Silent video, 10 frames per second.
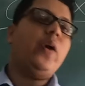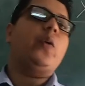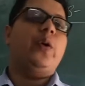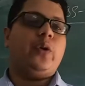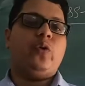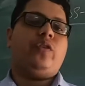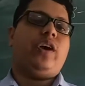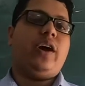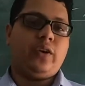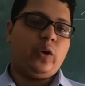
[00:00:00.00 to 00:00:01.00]
are going to
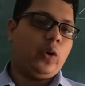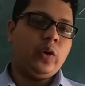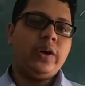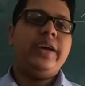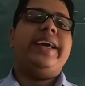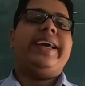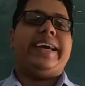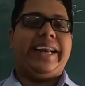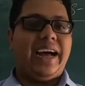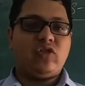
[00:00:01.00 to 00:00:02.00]
start your
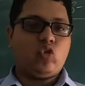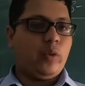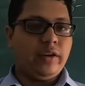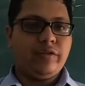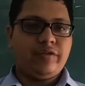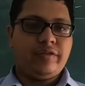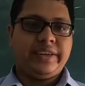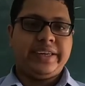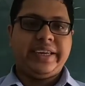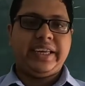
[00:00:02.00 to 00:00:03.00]
class 12
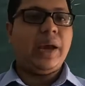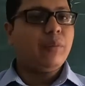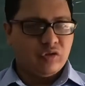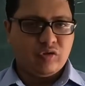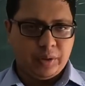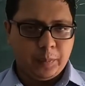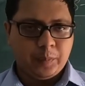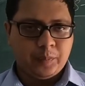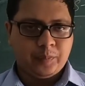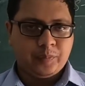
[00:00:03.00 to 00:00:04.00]
chemistry,
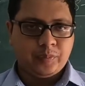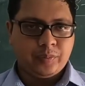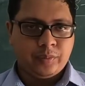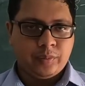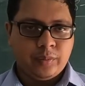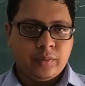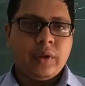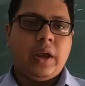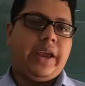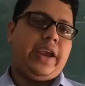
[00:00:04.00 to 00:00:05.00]

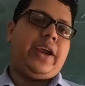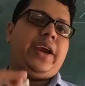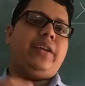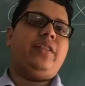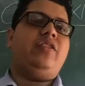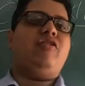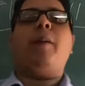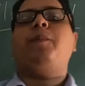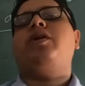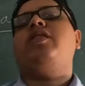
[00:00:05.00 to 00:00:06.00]
and the
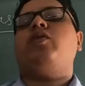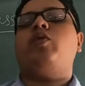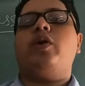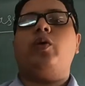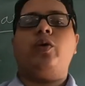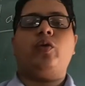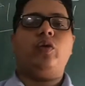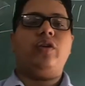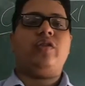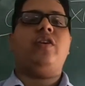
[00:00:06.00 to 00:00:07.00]
chapter that we are going to
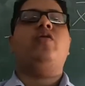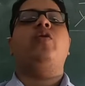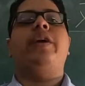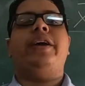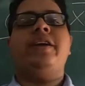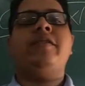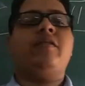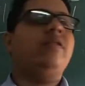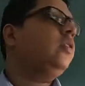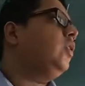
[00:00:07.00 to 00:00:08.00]
discuss today
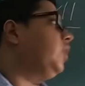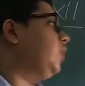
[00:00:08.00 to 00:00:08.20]
is